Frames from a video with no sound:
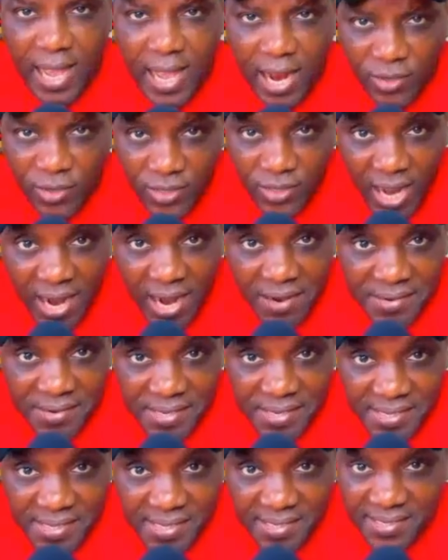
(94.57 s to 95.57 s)
Another
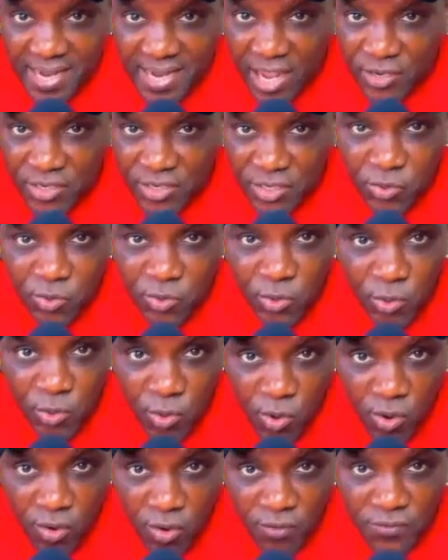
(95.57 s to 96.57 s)
risk that you need to
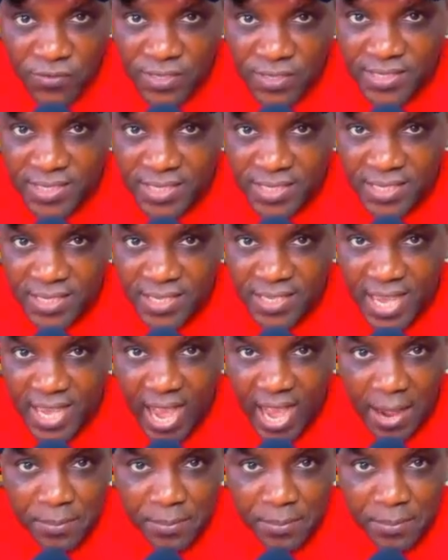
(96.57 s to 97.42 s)
know of is the